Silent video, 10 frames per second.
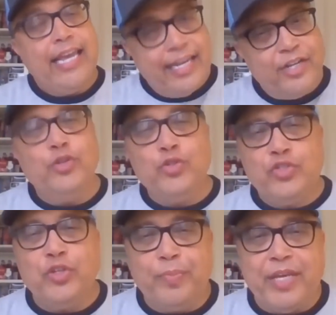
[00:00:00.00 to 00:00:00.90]
It
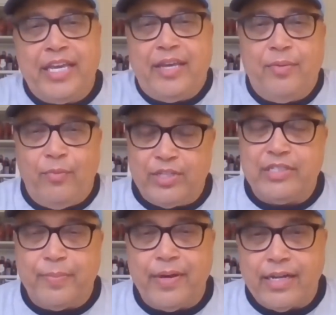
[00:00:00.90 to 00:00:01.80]
used to be
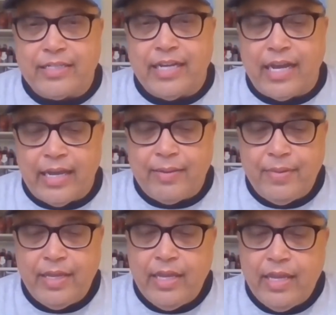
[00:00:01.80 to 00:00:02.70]
once upon a
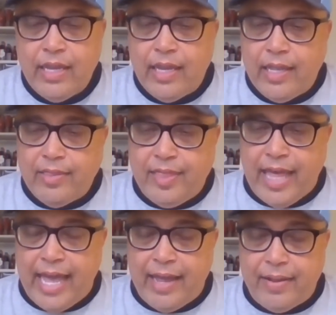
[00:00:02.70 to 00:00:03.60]
time
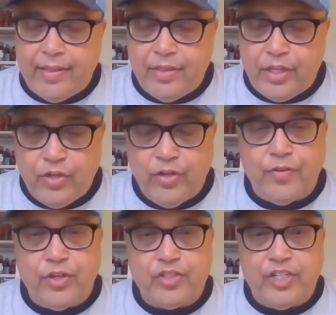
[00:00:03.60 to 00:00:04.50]
that the
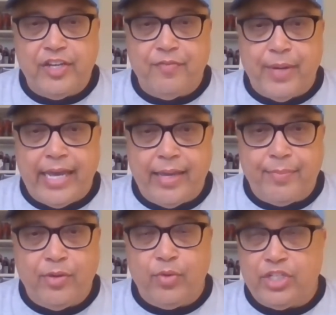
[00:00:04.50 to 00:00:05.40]
University of
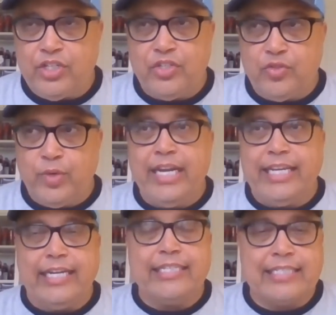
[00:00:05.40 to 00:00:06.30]
Miami, which is
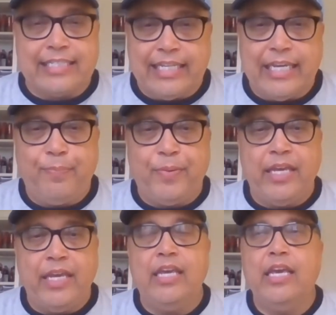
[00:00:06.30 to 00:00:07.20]
really a
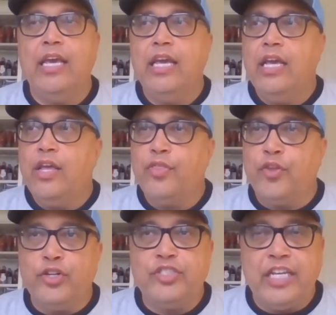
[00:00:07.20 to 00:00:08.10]
sleepy
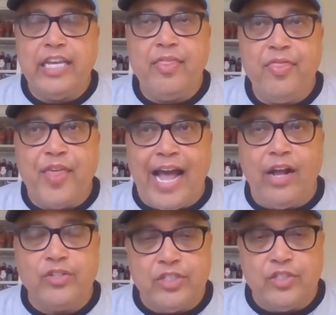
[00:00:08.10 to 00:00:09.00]

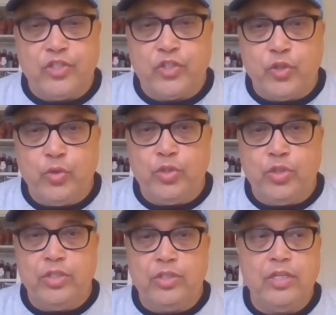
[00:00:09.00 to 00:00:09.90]
13,000
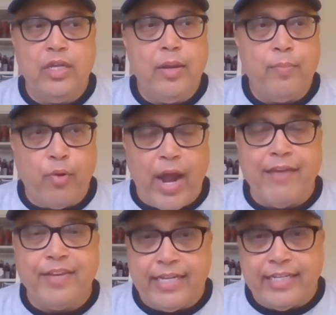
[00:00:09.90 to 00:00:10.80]
student
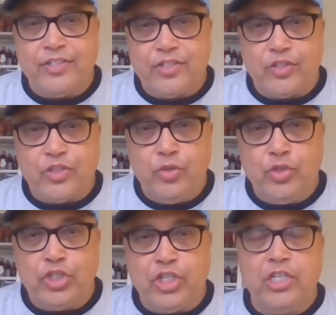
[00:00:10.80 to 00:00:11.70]
private
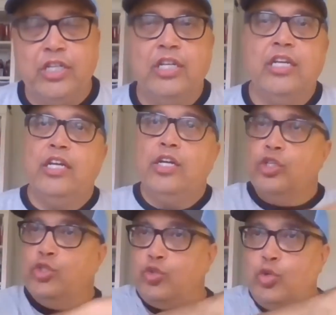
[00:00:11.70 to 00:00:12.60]
institution,
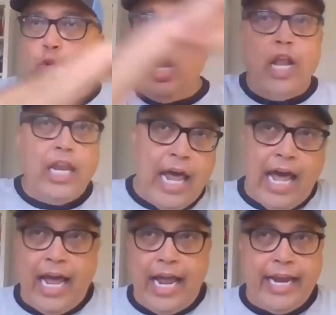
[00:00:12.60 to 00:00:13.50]
drew a
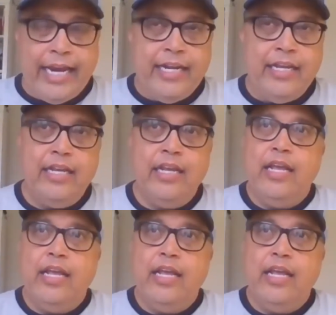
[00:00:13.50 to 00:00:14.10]
line,